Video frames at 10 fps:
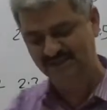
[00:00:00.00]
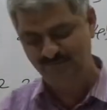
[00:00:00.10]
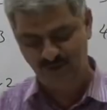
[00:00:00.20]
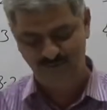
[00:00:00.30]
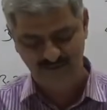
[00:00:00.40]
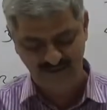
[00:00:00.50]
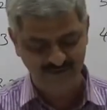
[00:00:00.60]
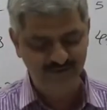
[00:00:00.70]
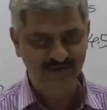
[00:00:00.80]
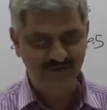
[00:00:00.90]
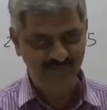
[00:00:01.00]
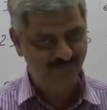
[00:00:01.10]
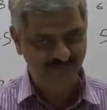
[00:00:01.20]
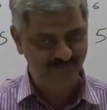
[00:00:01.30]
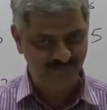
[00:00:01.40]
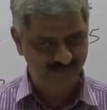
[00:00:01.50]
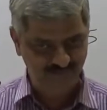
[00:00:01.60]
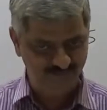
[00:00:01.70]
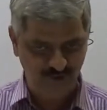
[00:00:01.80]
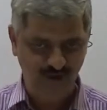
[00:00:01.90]
the formula
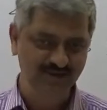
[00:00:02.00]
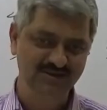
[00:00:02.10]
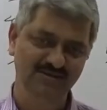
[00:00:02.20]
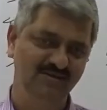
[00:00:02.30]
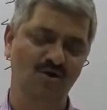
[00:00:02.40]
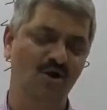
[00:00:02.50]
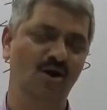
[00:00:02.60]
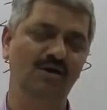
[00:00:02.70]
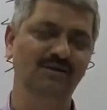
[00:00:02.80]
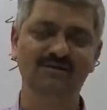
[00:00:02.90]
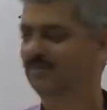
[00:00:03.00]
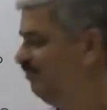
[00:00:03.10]
because all the